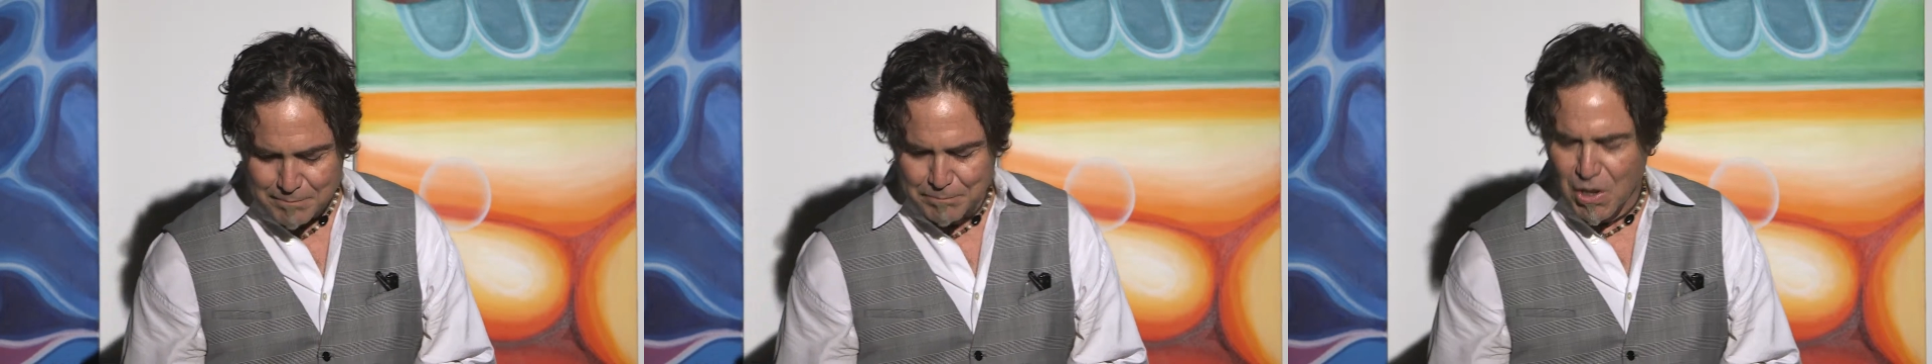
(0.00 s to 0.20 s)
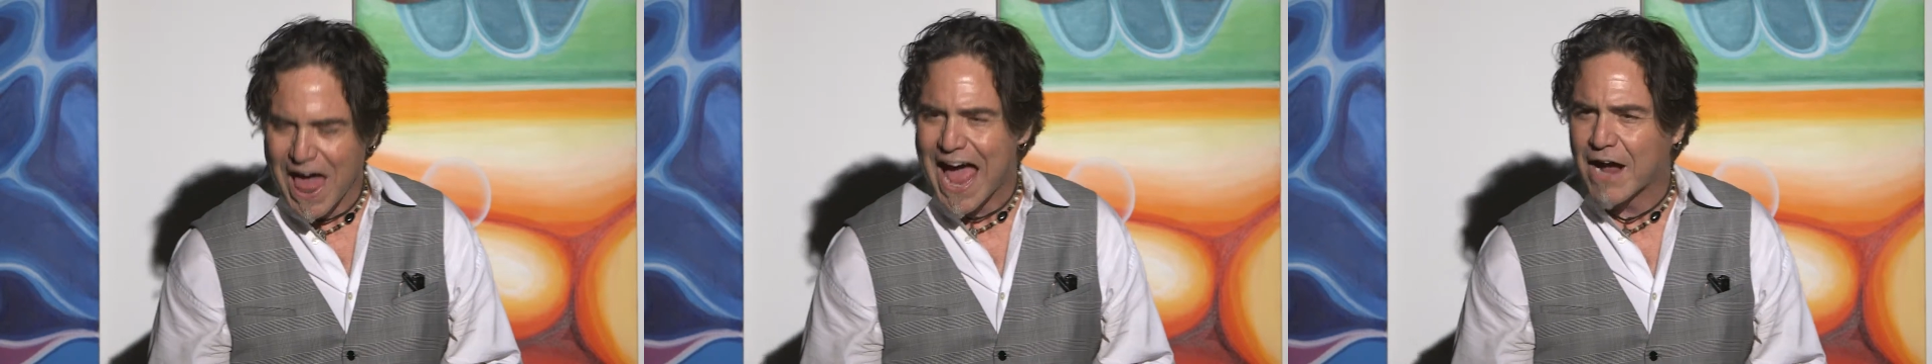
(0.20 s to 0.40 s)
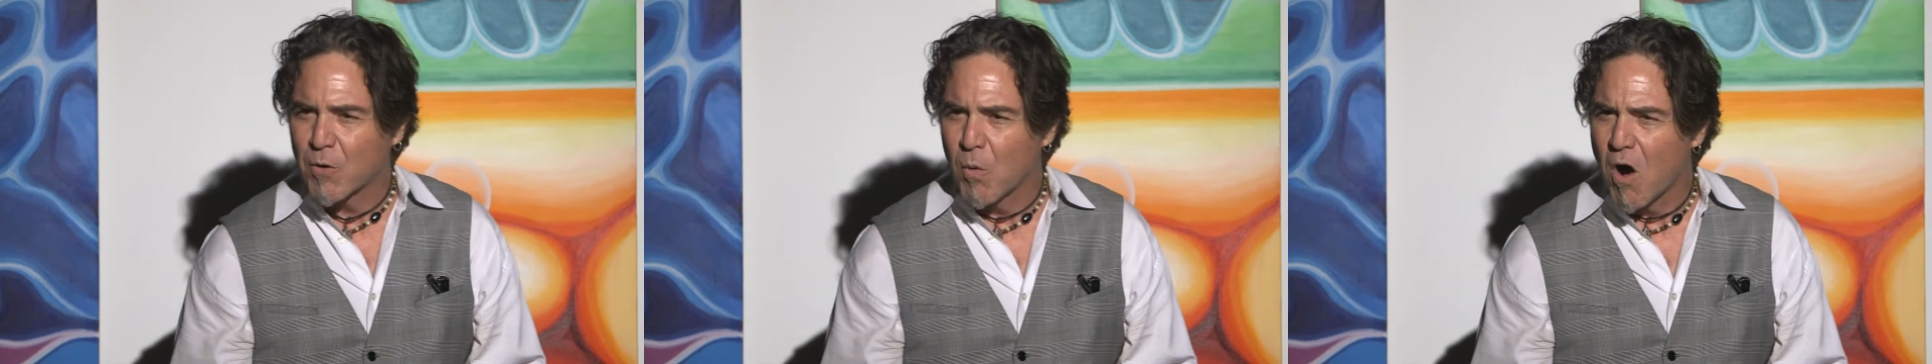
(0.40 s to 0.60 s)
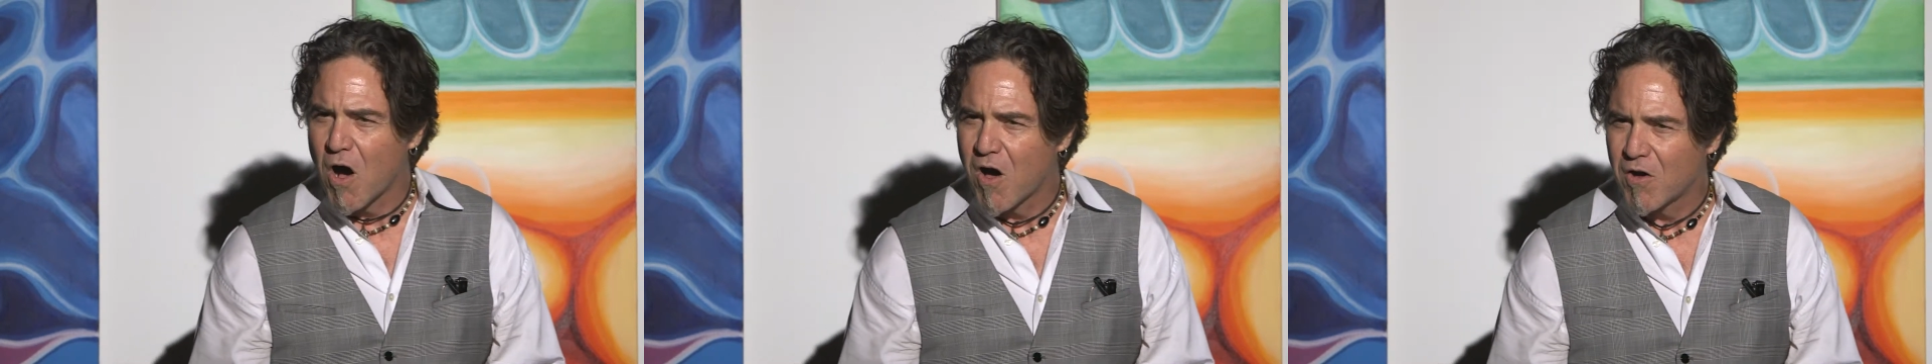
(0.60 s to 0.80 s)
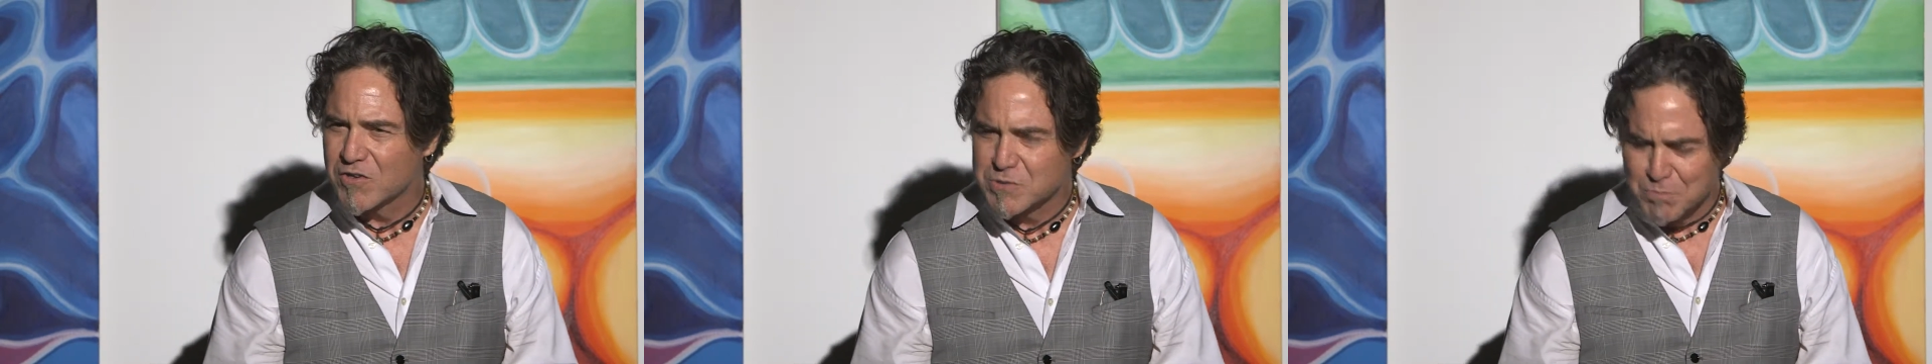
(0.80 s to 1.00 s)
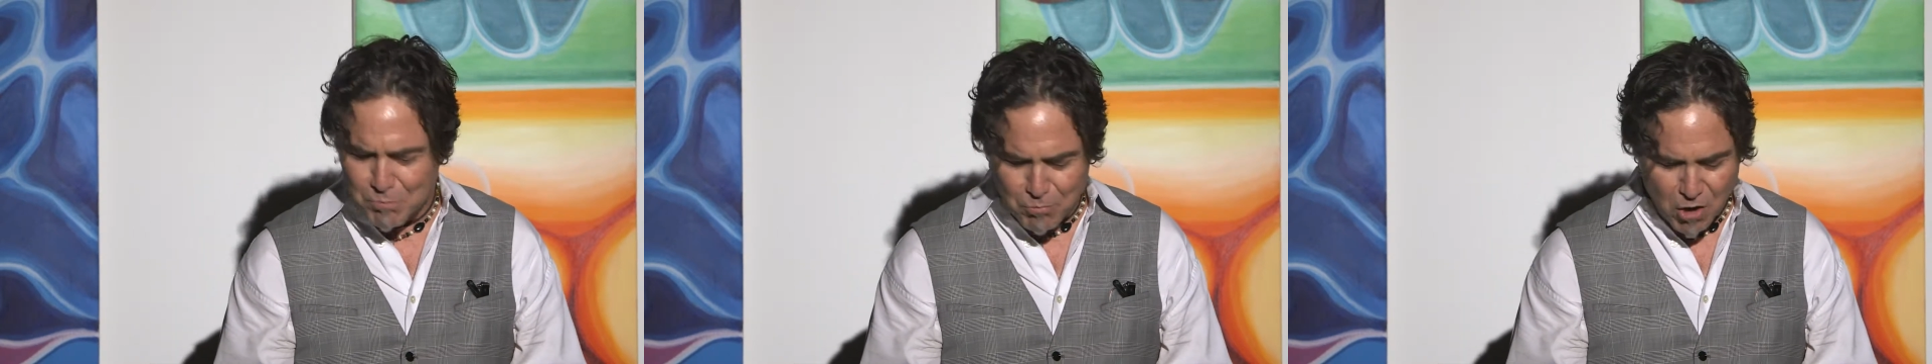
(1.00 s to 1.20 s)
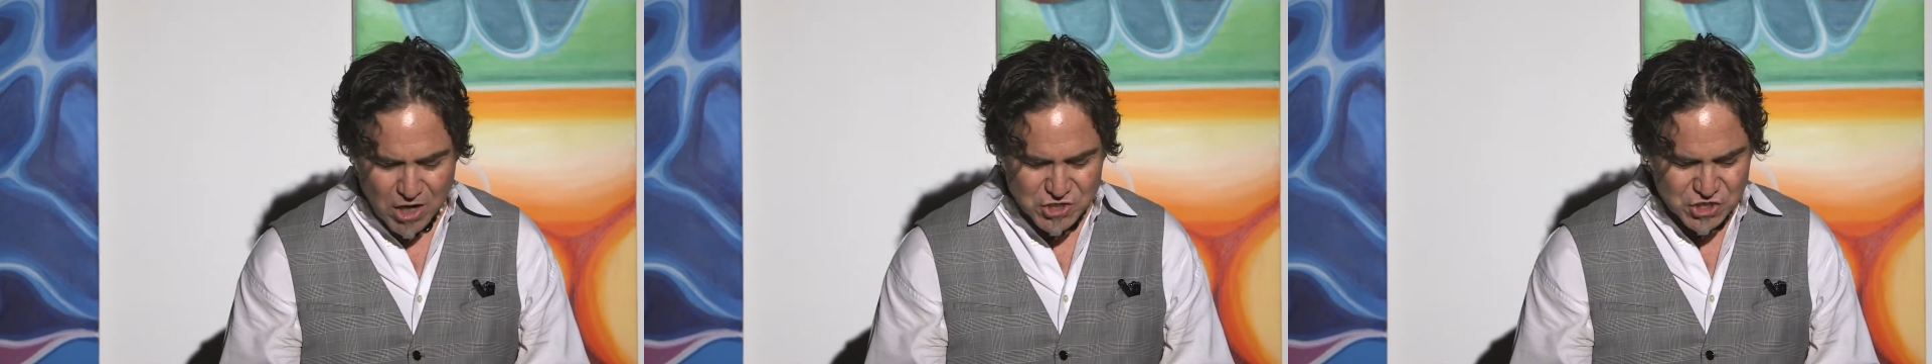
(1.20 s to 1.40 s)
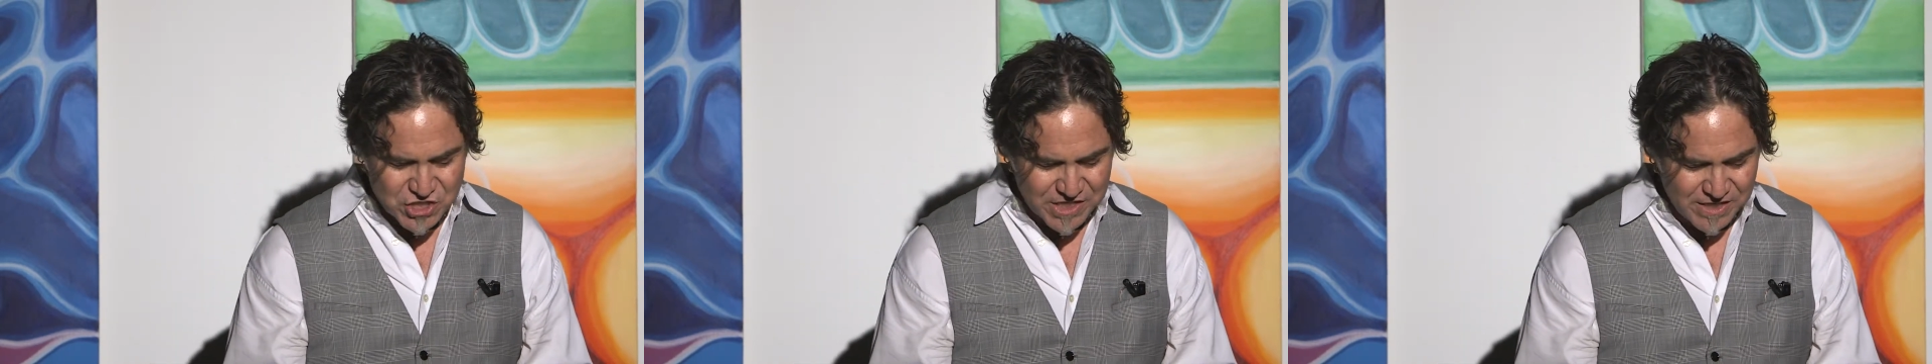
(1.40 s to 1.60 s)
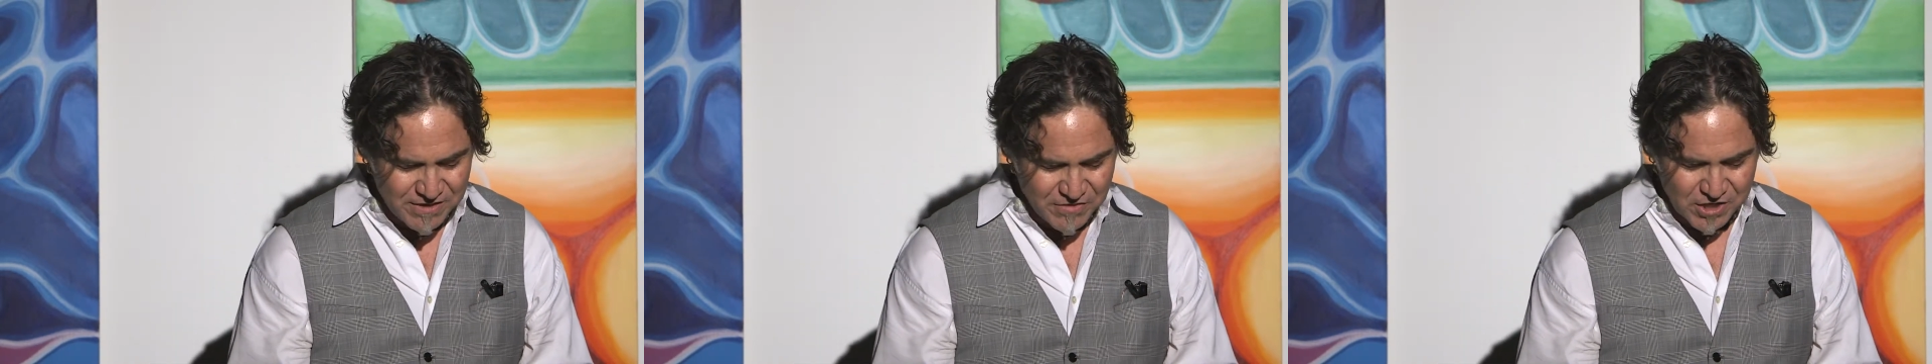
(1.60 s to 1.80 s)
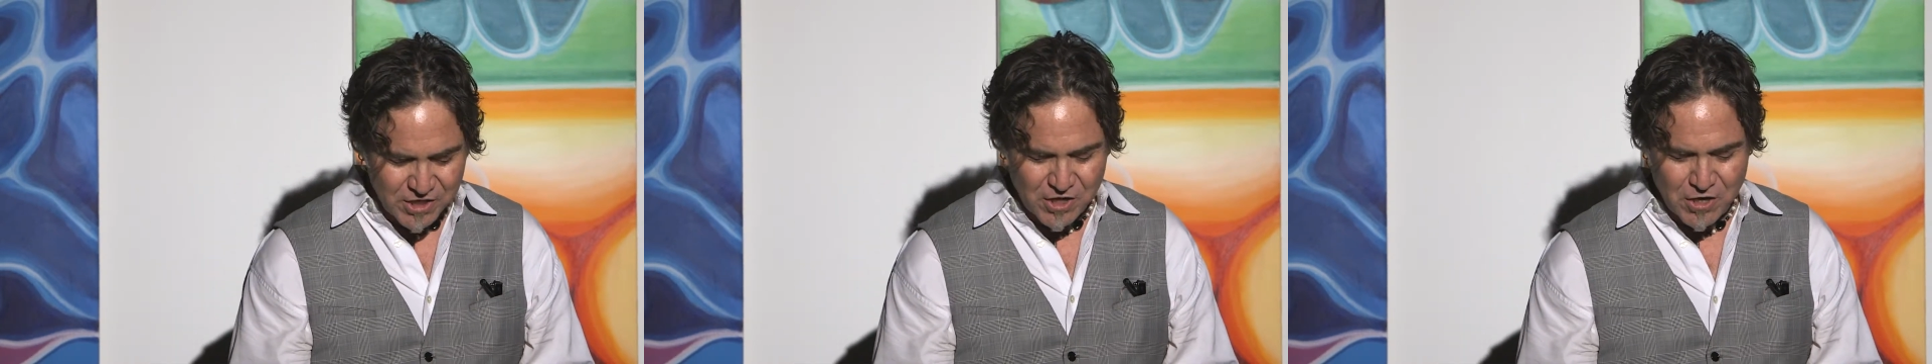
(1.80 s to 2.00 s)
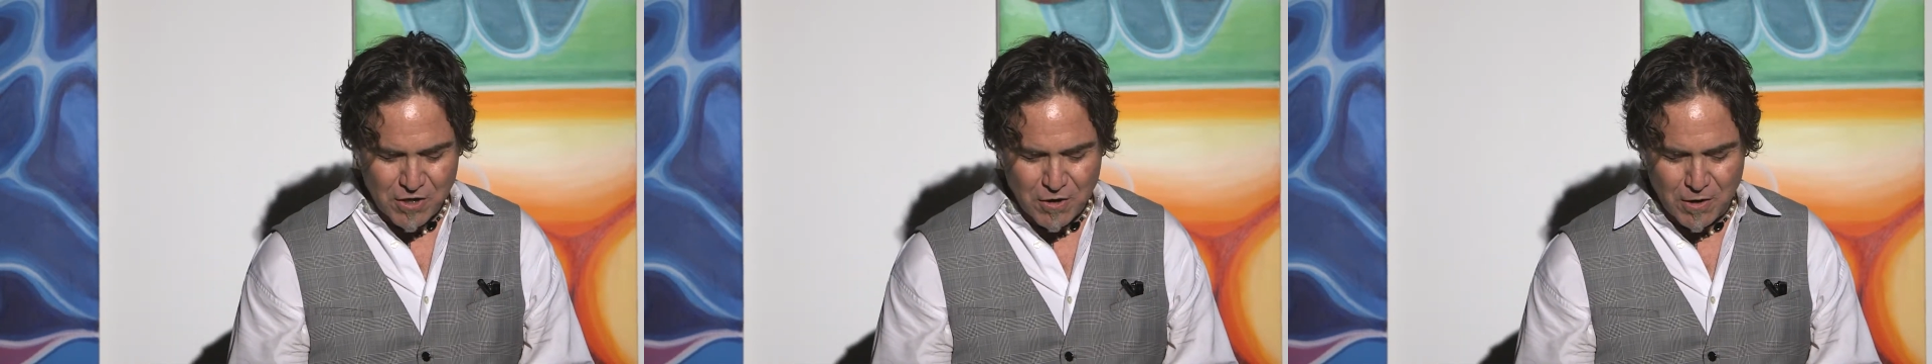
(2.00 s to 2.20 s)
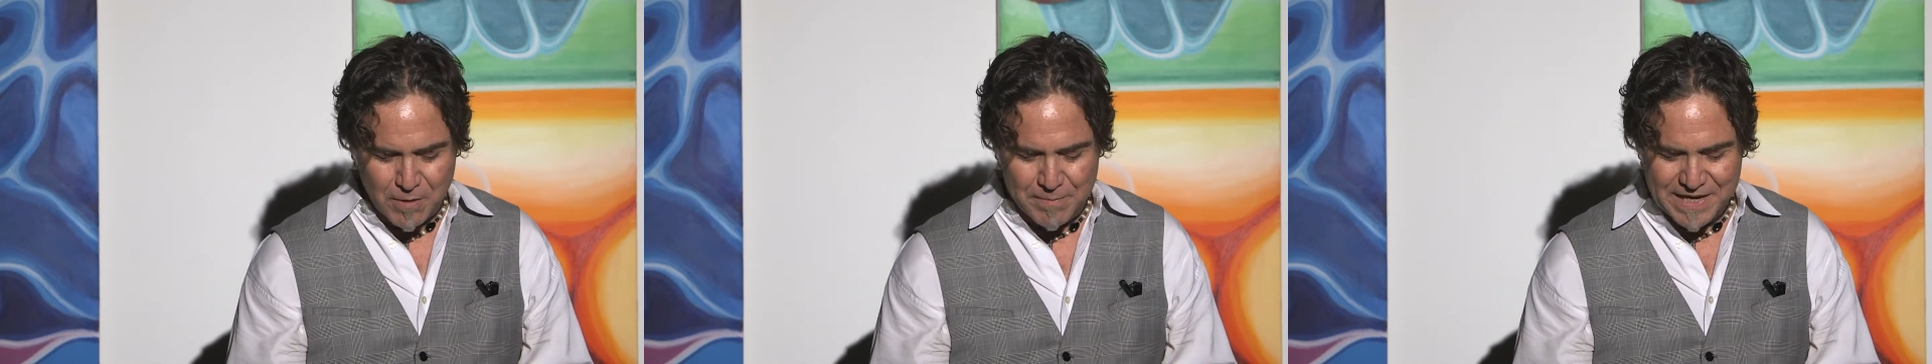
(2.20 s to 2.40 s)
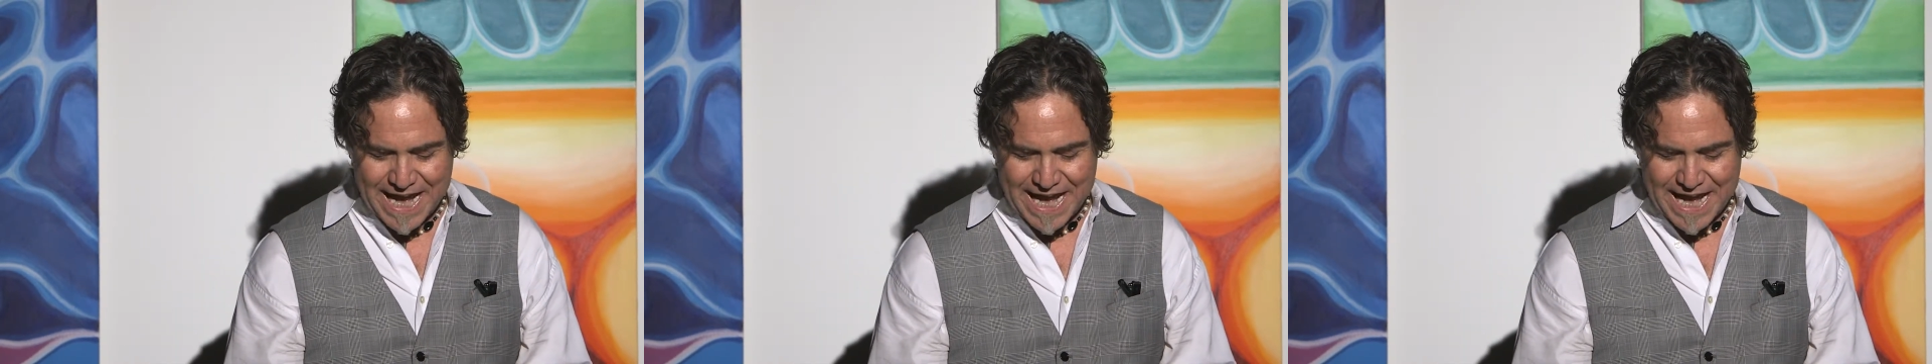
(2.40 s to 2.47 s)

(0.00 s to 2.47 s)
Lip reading: black walls brushing the curb,